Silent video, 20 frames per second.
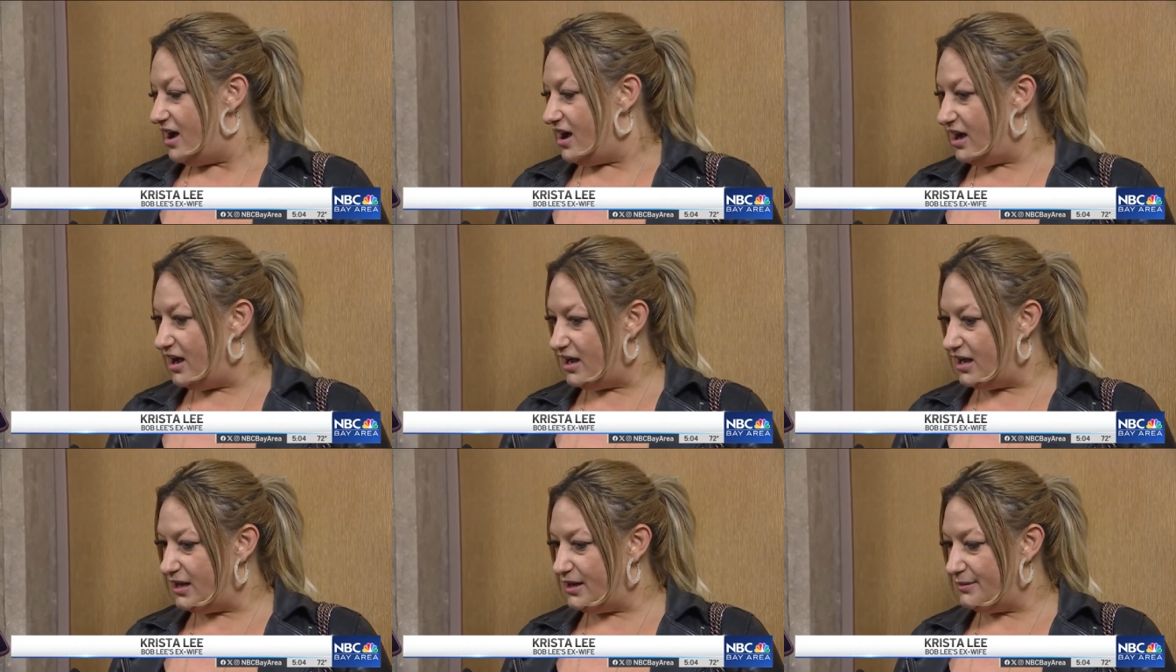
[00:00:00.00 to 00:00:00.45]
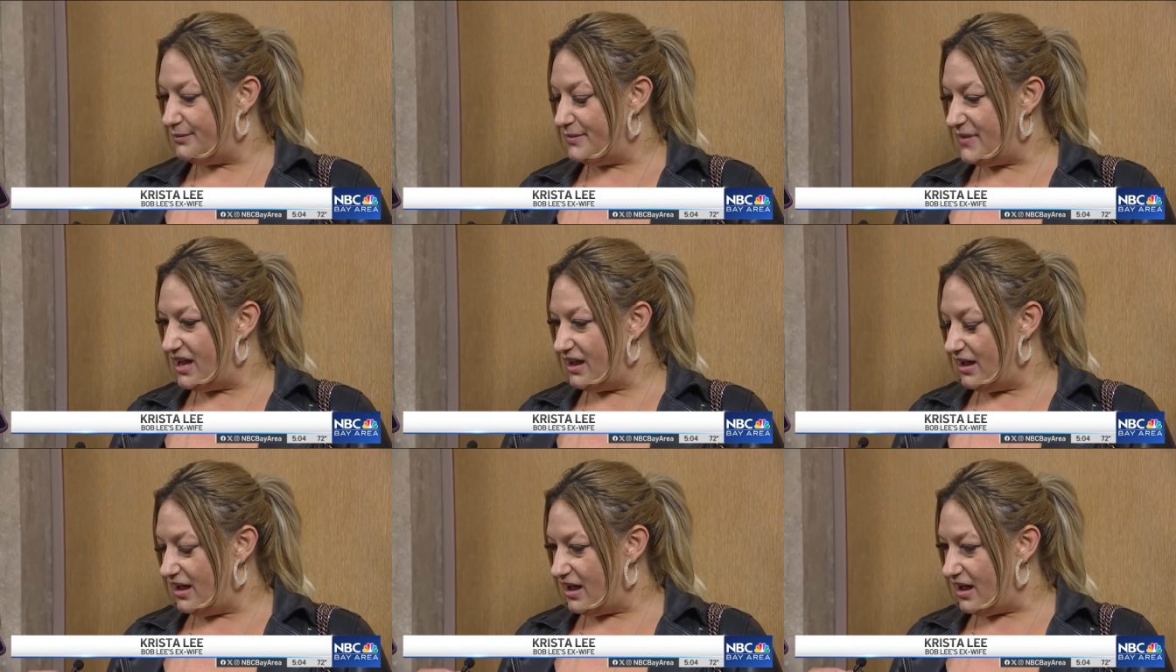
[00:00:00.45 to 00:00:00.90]

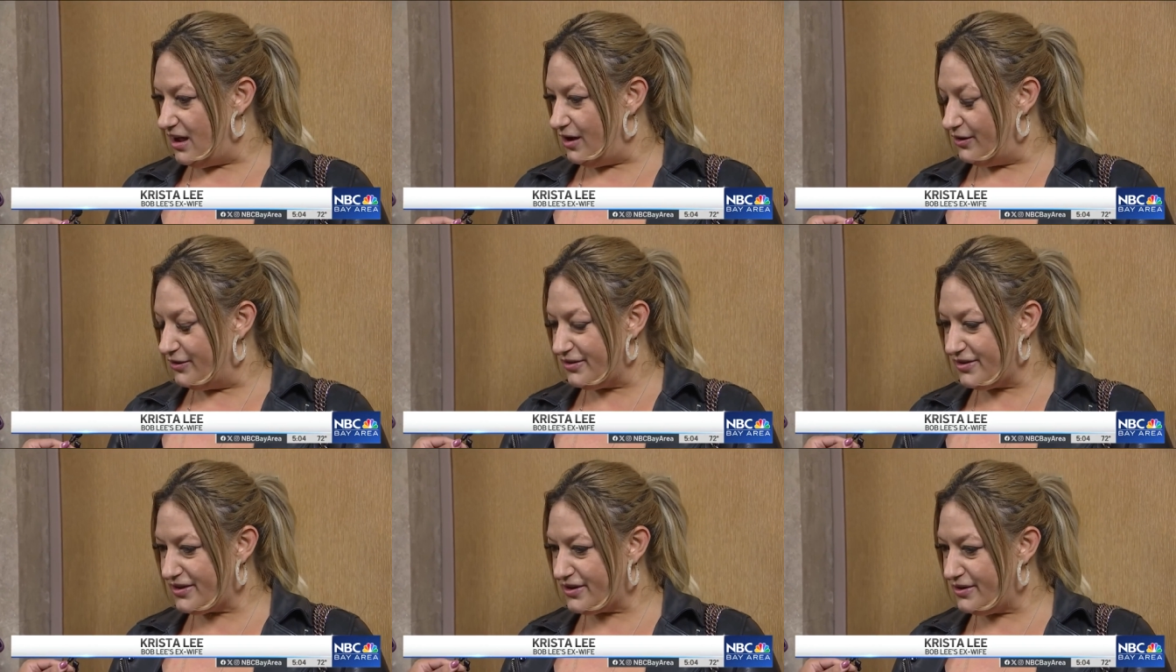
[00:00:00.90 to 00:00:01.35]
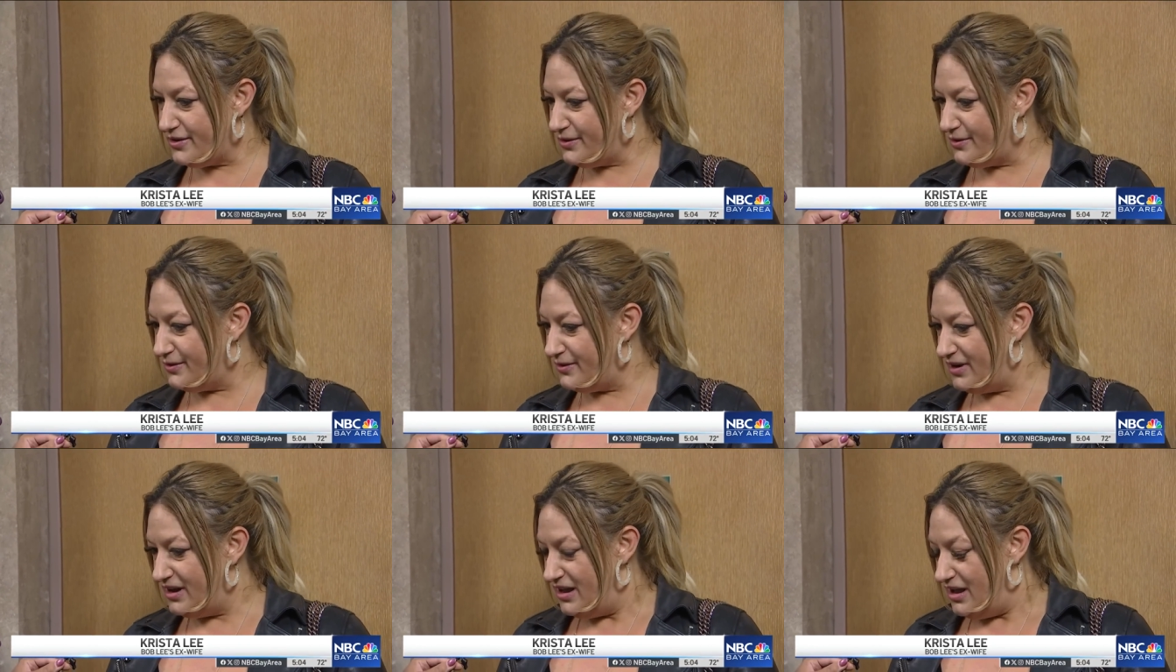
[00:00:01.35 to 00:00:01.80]
Um,
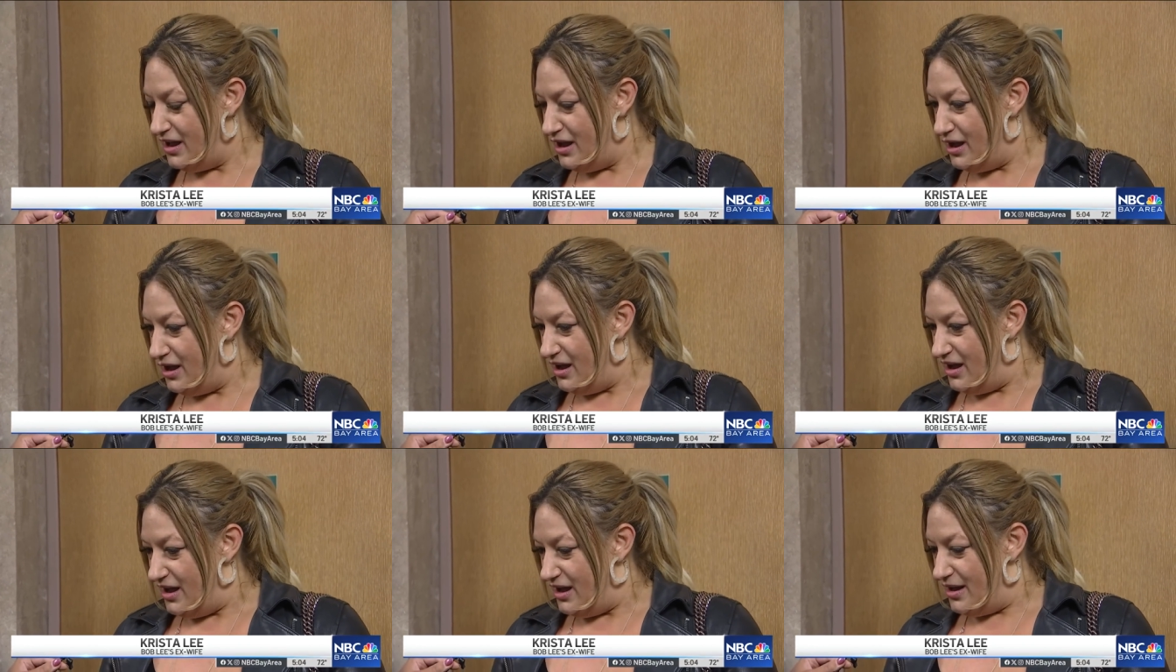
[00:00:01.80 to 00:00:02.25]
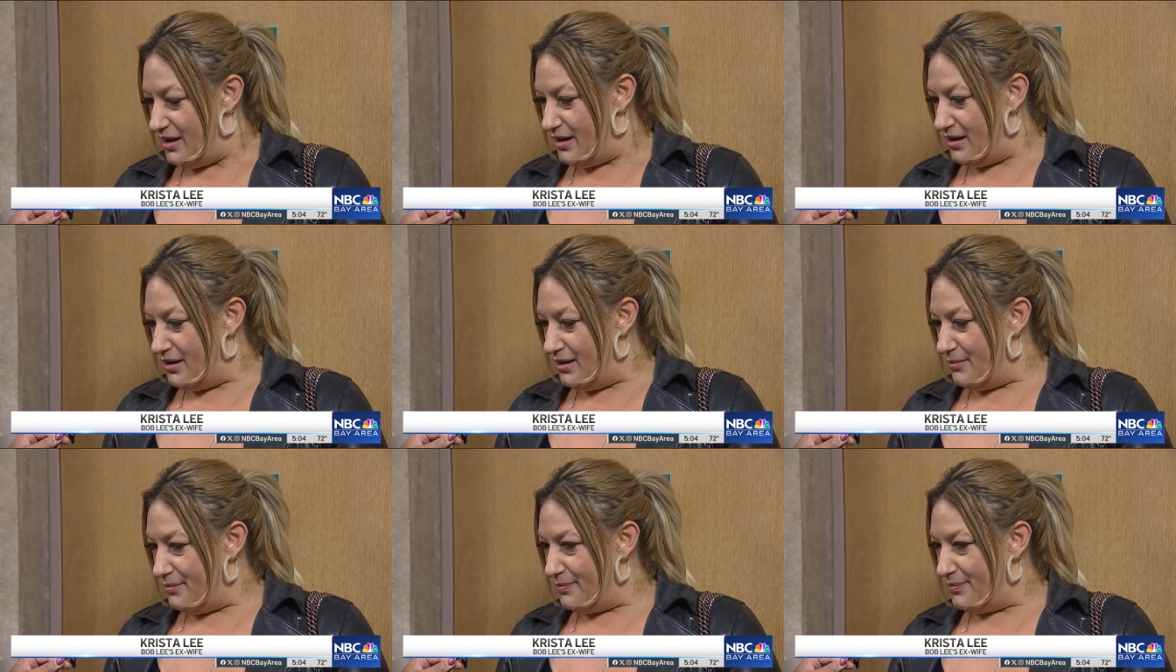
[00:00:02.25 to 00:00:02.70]
also,
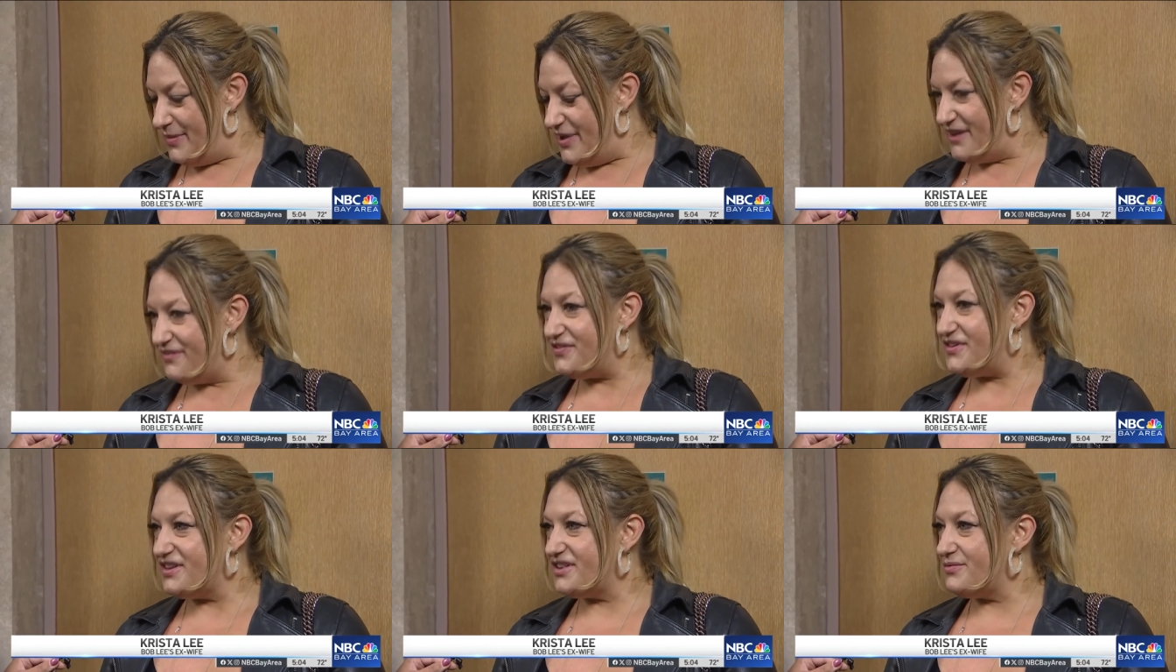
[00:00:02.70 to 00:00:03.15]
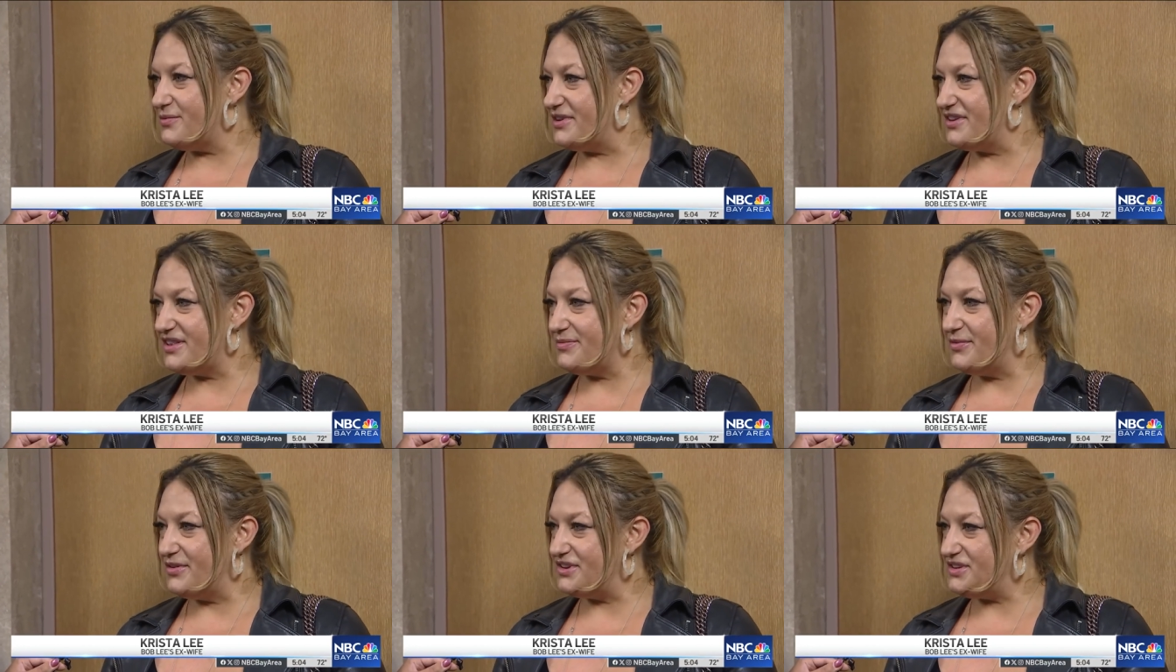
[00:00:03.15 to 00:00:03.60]
if this
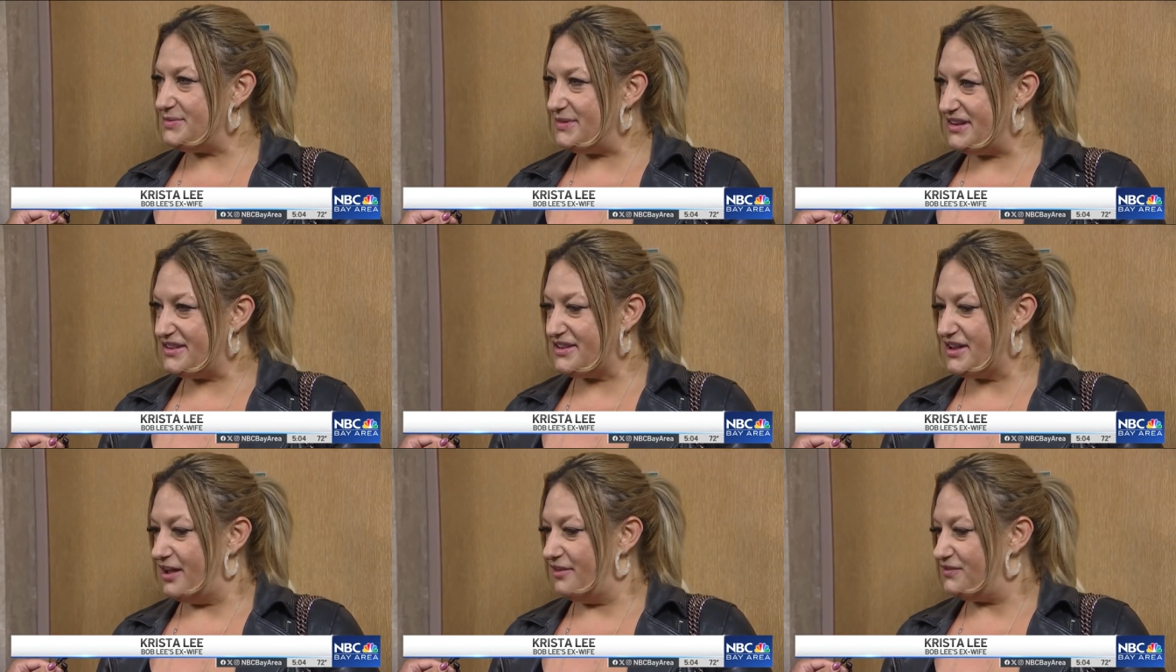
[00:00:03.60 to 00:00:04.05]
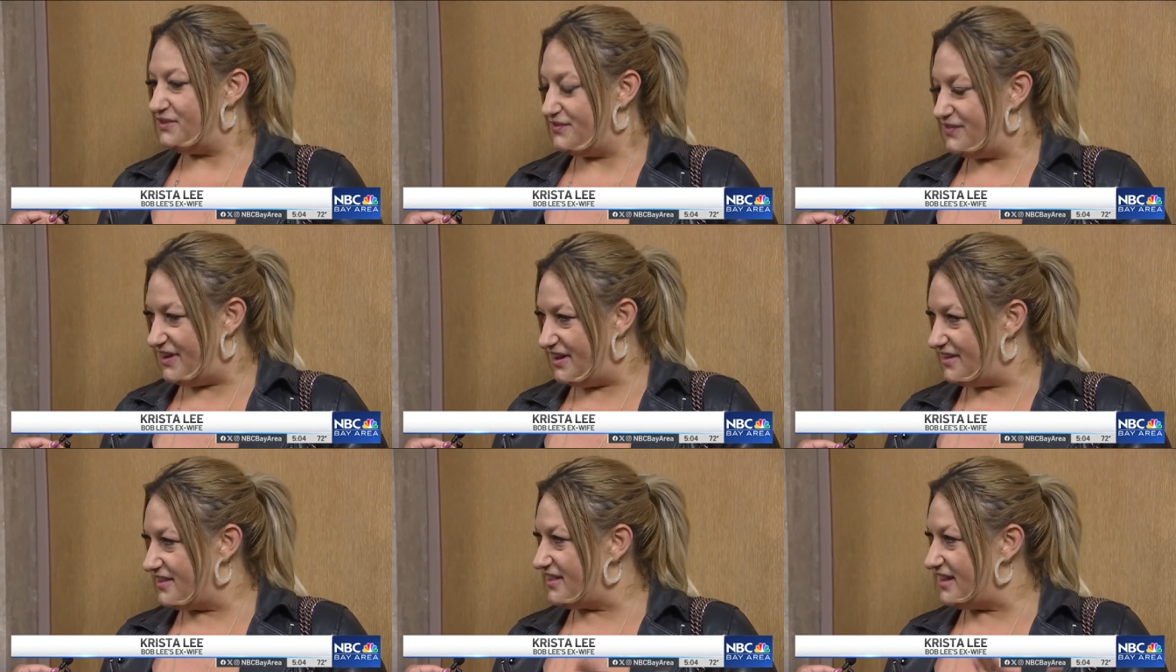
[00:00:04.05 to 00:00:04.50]
was supposed to be
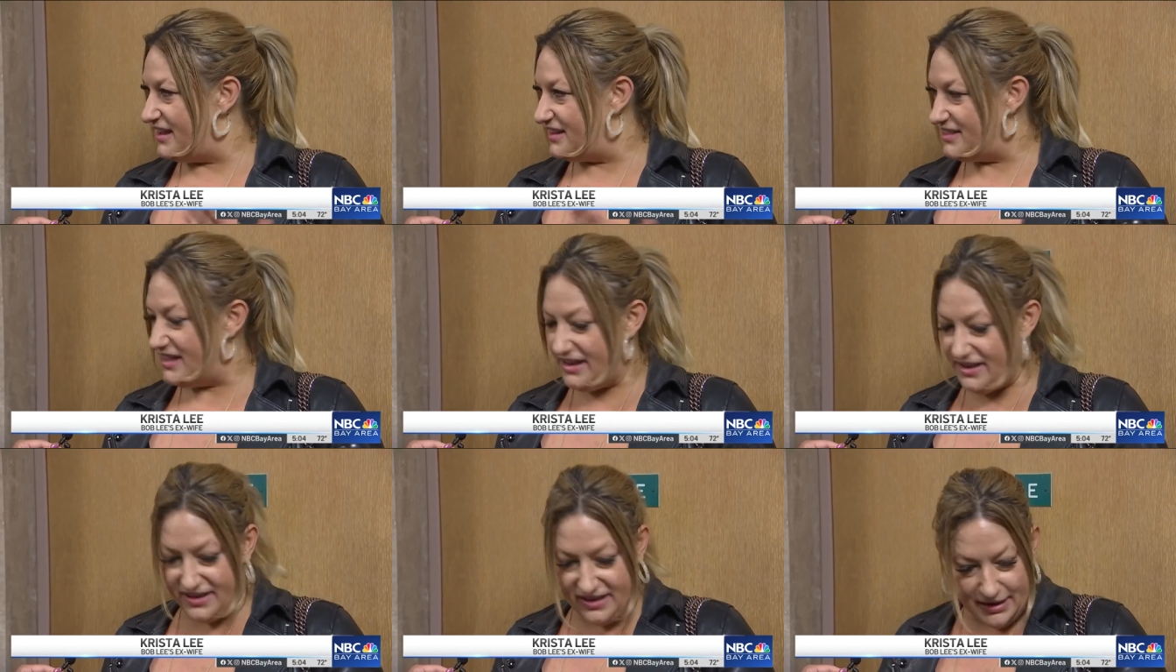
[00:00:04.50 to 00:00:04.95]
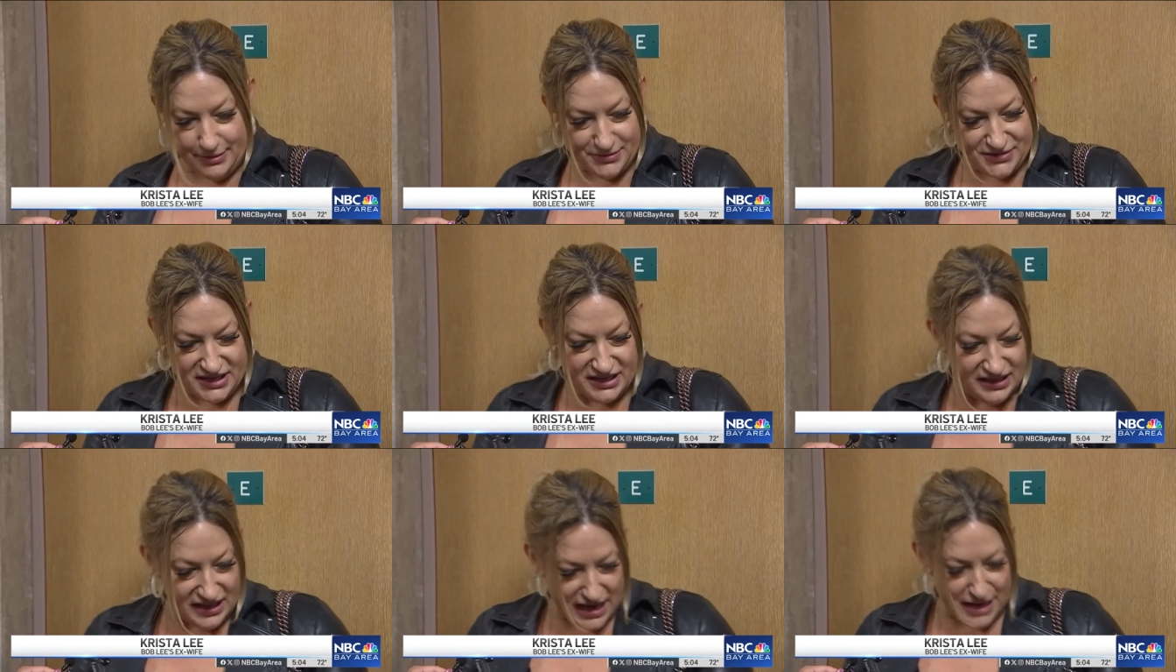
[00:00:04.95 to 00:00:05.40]
self-defense, like they seem
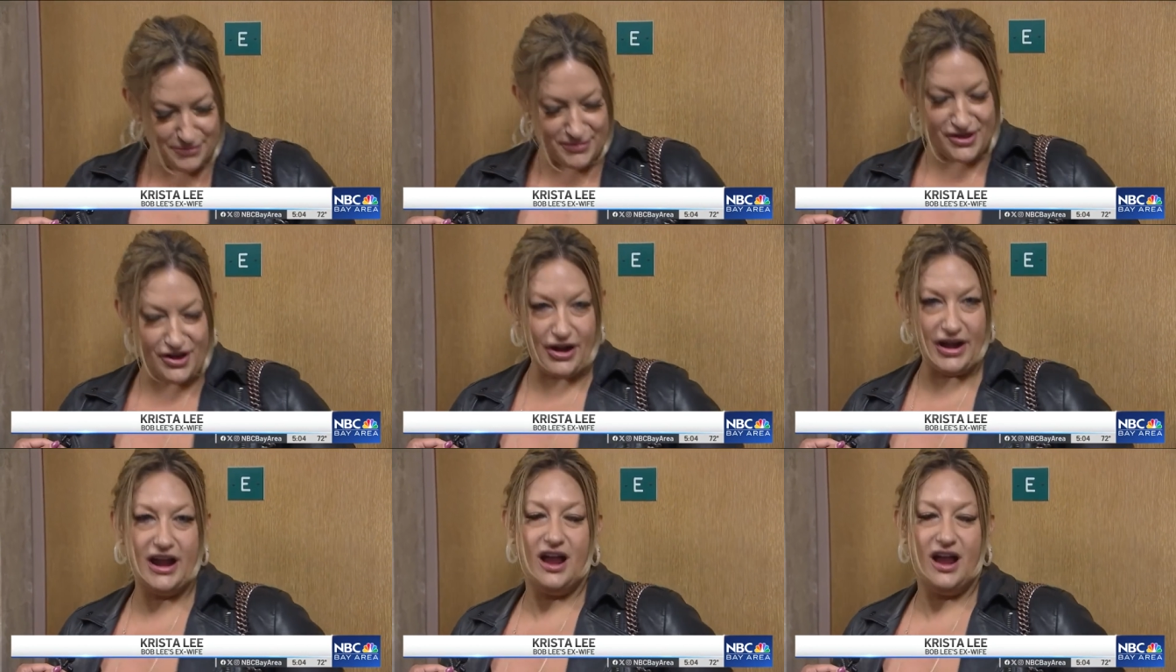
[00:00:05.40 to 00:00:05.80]
to claim, sorry,